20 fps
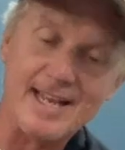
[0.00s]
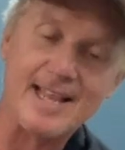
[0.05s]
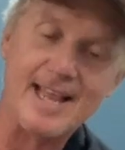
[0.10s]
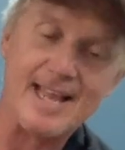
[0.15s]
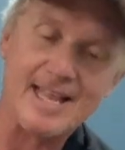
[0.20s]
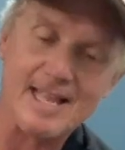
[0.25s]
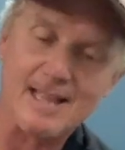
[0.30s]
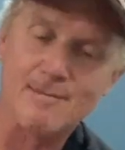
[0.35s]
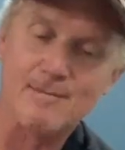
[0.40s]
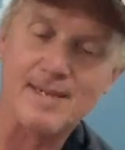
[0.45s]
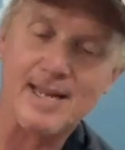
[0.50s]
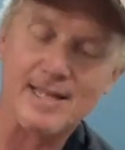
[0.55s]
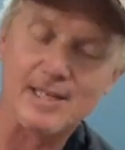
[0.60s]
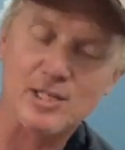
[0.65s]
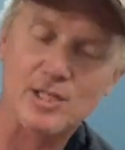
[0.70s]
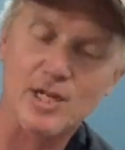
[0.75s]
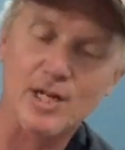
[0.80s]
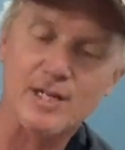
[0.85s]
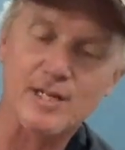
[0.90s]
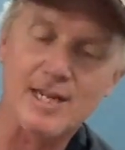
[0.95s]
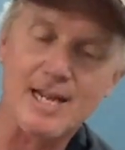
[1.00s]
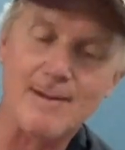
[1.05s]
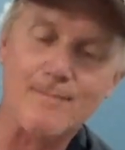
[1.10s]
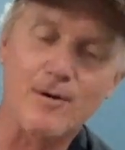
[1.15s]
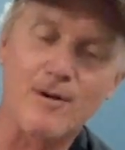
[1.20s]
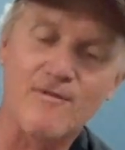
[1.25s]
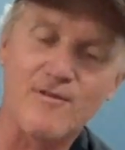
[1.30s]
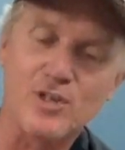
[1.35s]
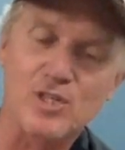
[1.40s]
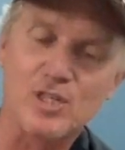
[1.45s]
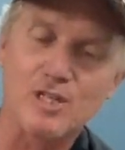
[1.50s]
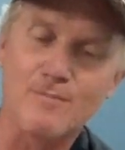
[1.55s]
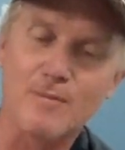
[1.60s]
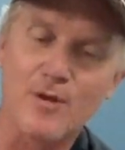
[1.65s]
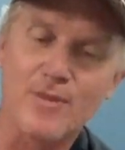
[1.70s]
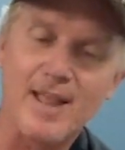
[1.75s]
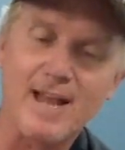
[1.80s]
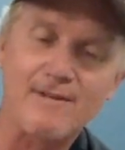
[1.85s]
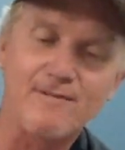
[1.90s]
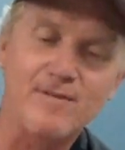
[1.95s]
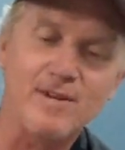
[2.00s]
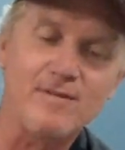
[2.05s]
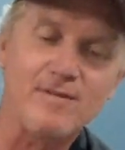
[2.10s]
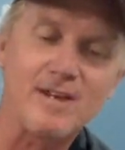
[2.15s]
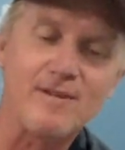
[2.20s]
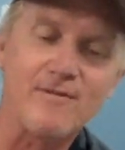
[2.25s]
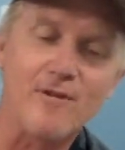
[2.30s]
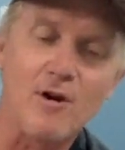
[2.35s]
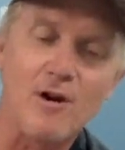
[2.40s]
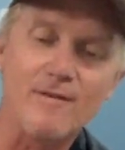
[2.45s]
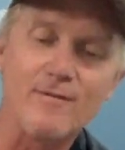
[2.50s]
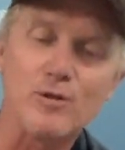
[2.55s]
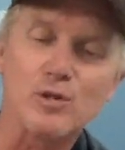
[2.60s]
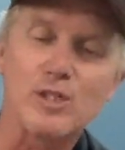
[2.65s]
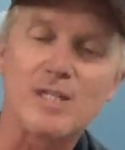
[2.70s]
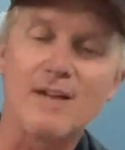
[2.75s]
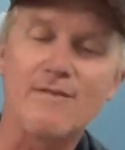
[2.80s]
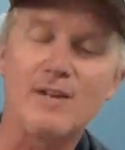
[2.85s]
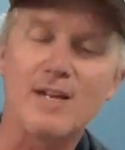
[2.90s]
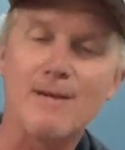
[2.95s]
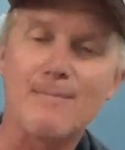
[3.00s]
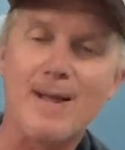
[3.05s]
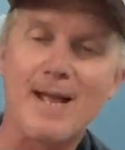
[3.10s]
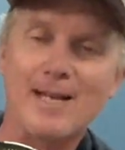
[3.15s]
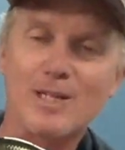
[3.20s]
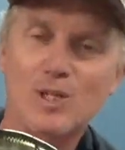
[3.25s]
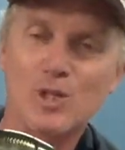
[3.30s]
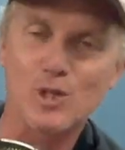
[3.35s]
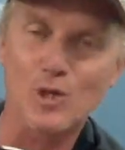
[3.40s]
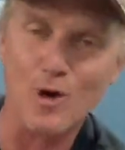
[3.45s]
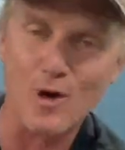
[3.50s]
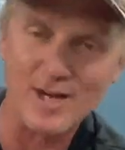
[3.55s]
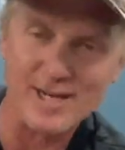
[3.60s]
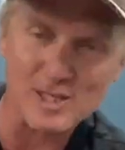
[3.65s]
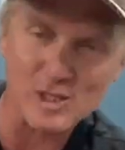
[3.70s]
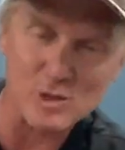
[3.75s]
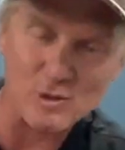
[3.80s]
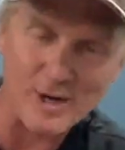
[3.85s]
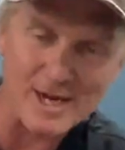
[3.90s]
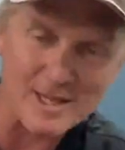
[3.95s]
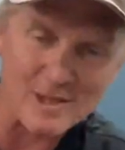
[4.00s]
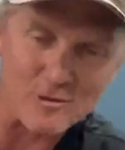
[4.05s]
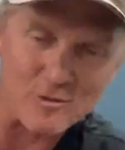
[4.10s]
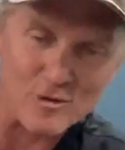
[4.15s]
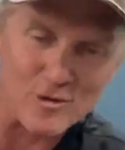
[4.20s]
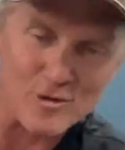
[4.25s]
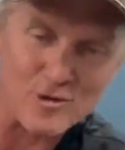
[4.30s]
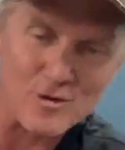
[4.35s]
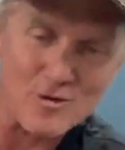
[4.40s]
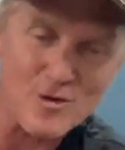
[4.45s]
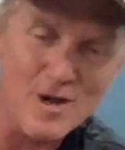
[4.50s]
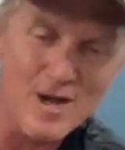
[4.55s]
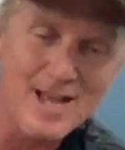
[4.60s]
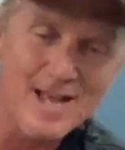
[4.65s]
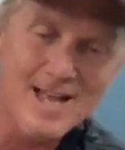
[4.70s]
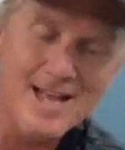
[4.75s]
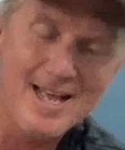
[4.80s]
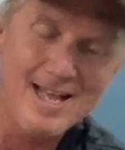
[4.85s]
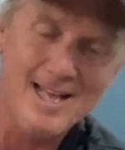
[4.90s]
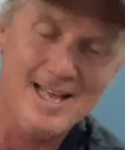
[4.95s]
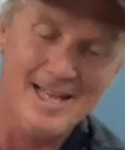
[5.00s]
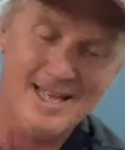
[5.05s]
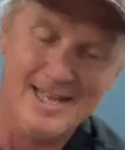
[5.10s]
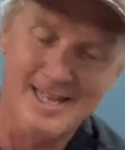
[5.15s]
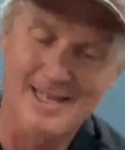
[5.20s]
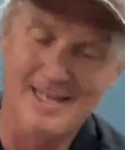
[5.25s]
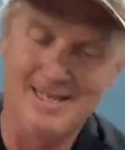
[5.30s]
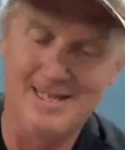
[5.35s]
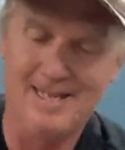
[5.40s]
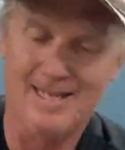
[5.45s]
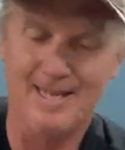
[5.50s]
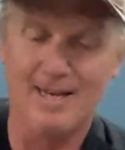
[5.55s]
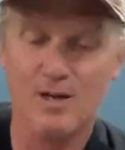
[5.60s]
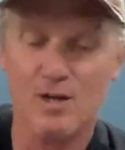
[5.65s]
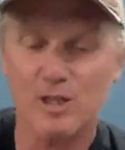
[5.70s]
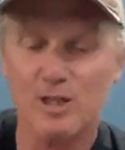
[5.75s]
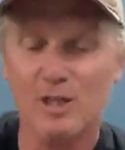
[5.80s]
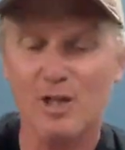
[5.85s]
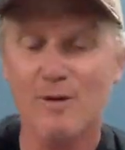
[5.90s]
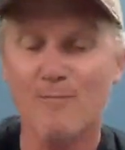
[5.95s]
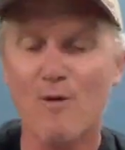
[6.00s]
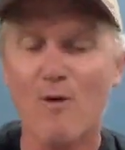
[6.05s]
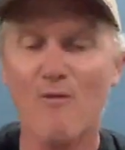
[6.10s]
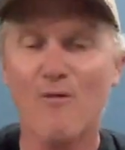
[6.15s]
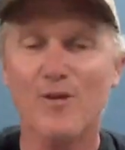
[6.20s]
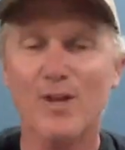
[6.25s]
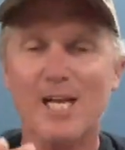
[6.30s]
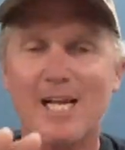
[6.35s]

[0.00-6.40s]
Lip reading: They get them down so deep. I fished them on that 55 or 70 pound Schneider straight through, and I got 2 more for the